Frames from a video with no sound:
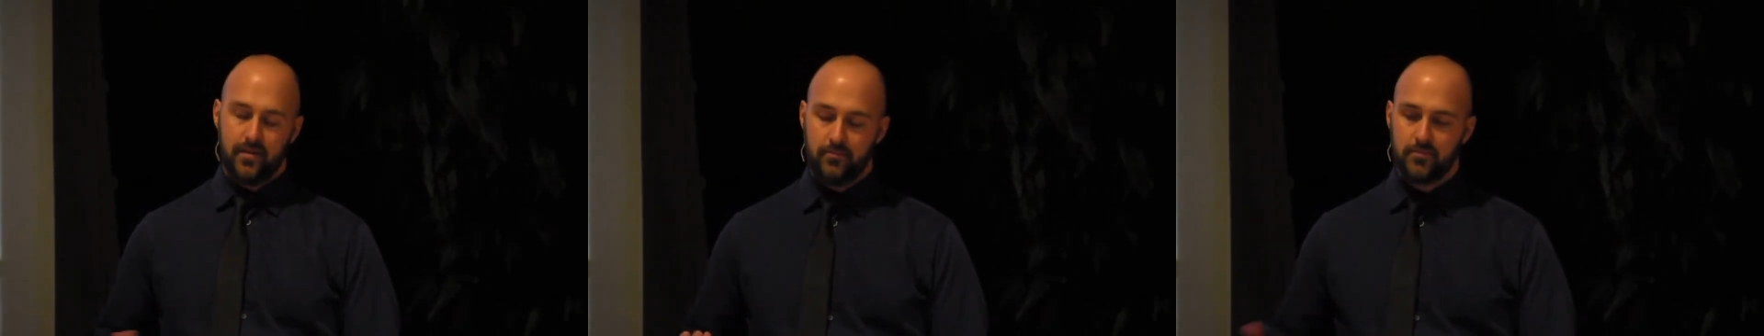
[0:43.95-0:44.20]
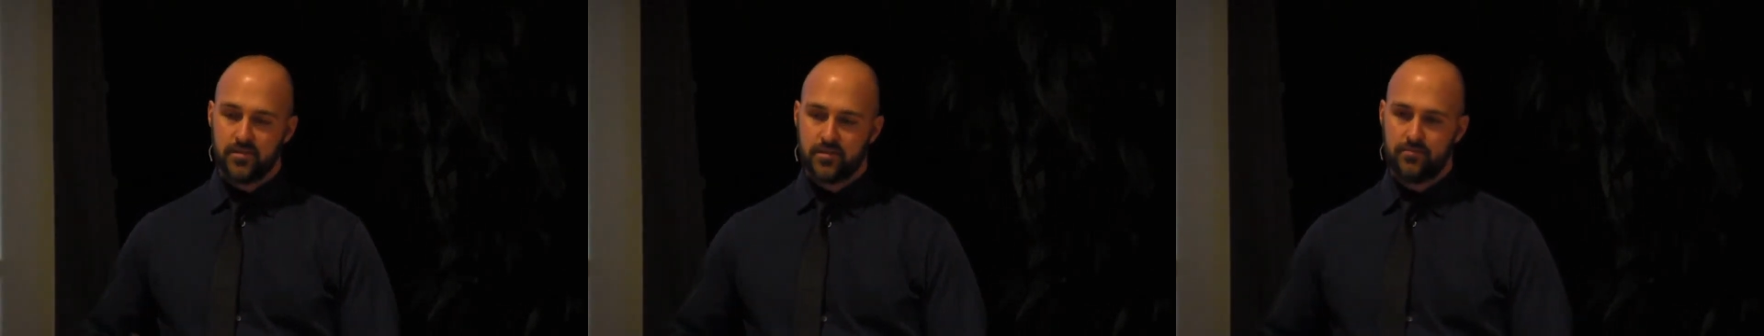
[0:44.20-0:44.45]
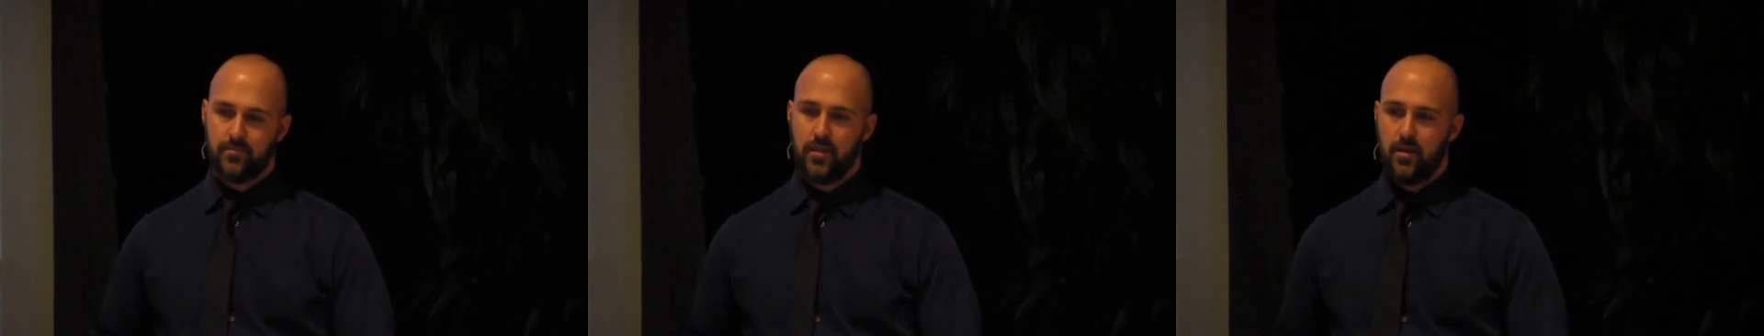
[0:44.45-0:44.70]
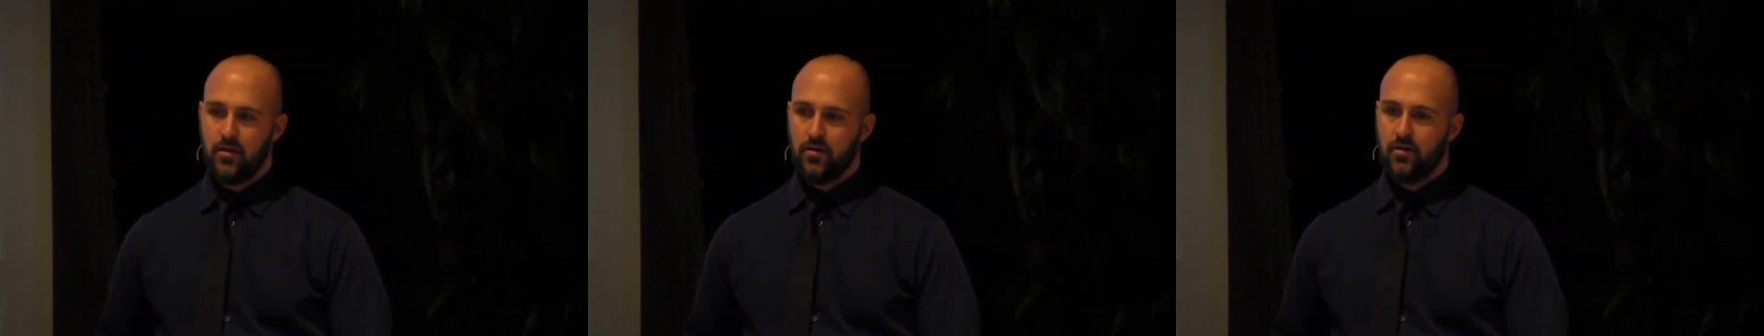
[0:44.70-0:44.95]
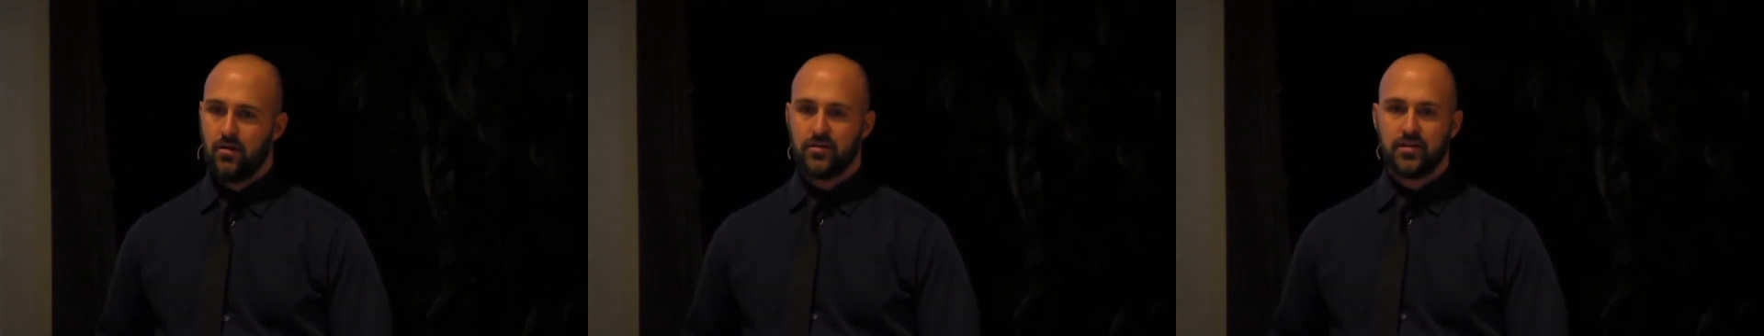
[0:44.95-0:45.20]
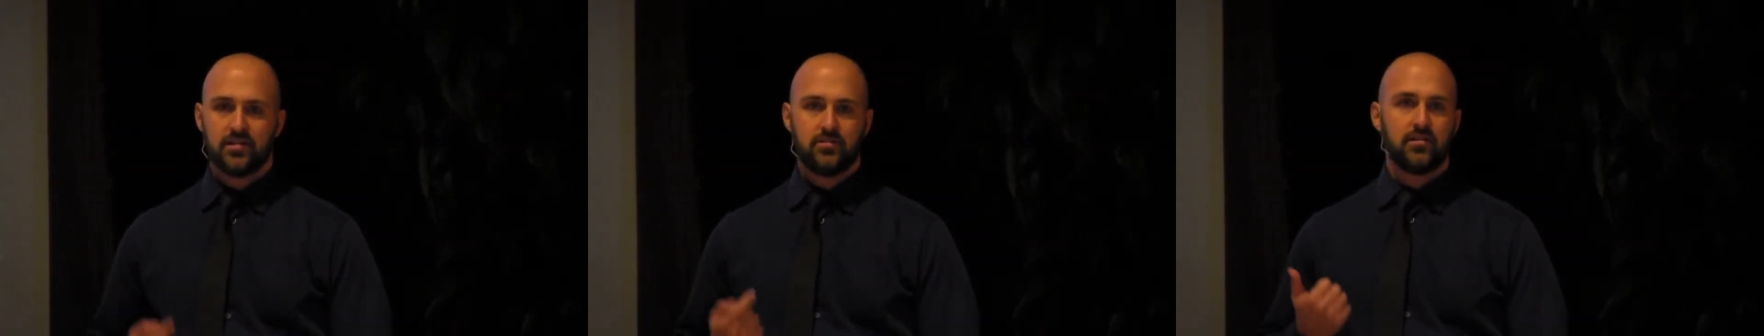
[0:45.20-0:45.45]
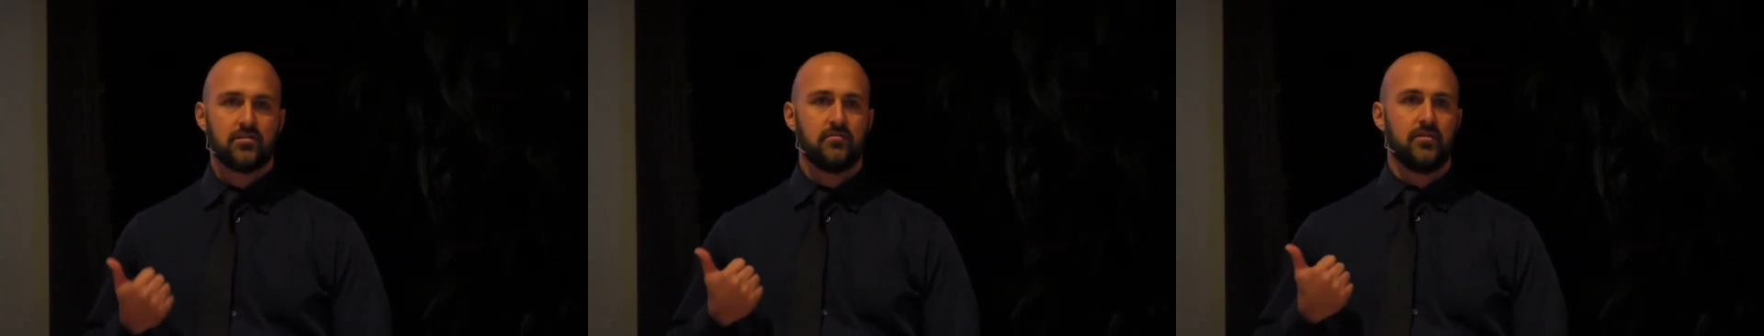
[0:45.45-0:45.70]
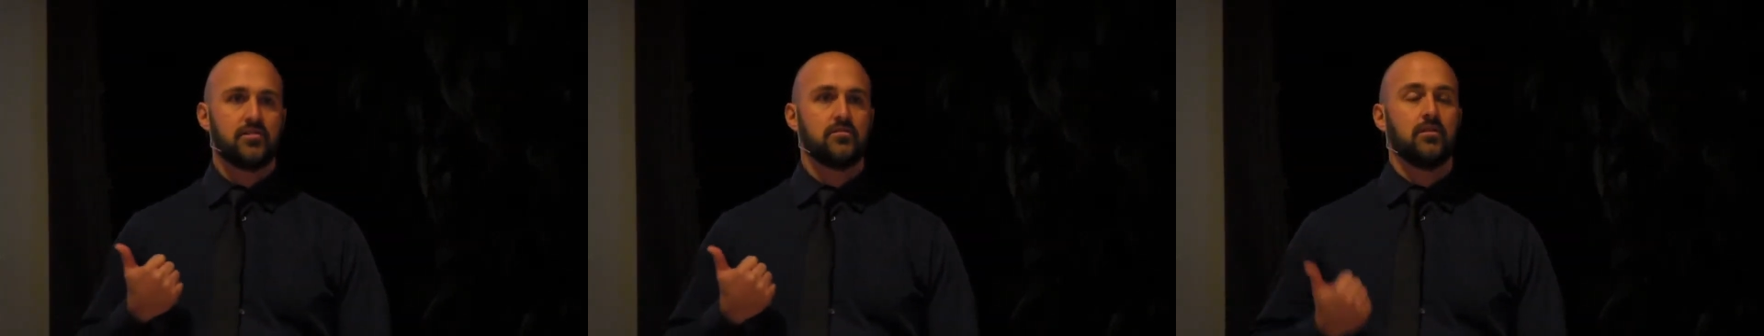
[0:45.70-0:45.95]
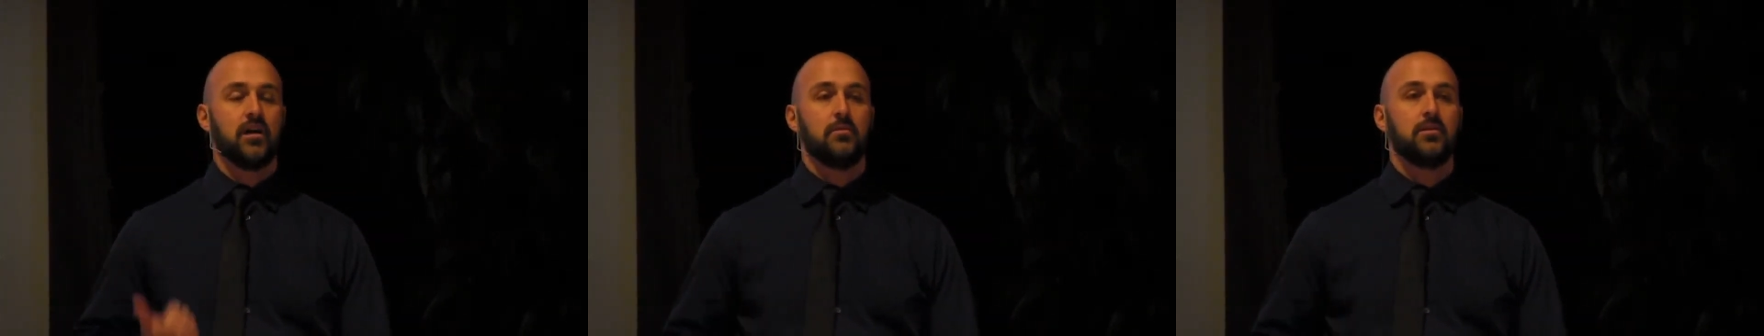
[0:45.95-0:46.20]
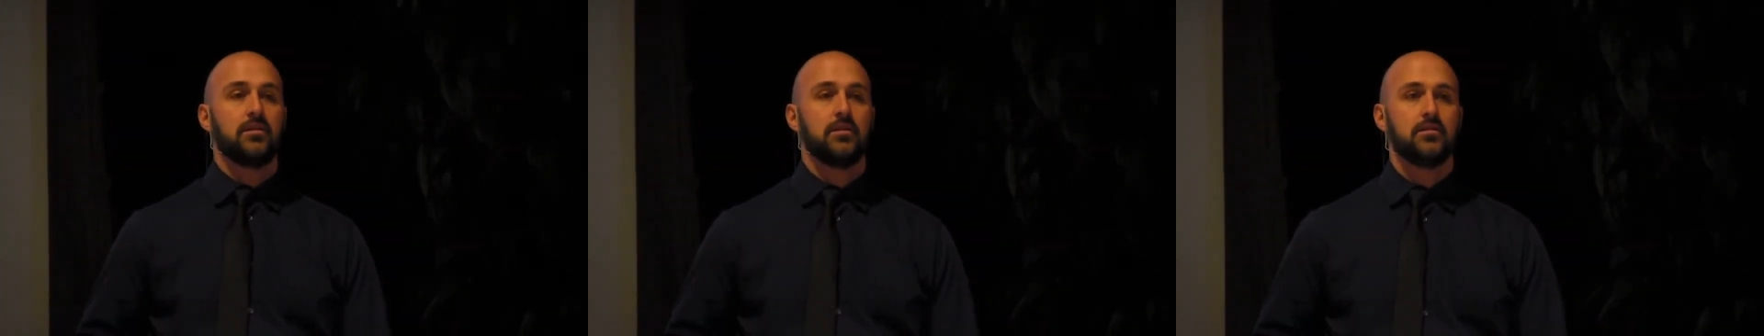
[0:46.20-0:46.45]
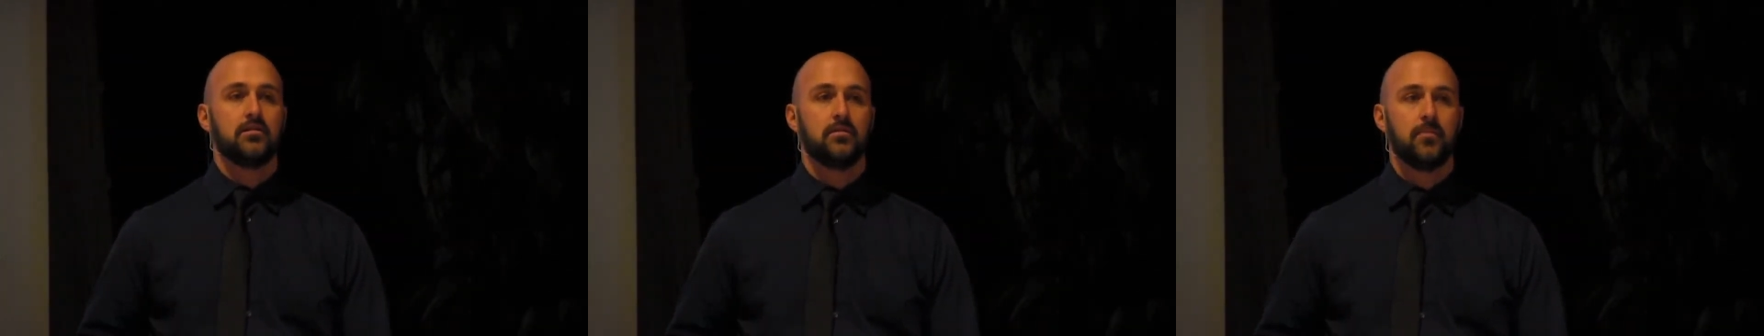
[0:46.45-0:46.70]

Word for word: numbers are the destruction of natural habitat,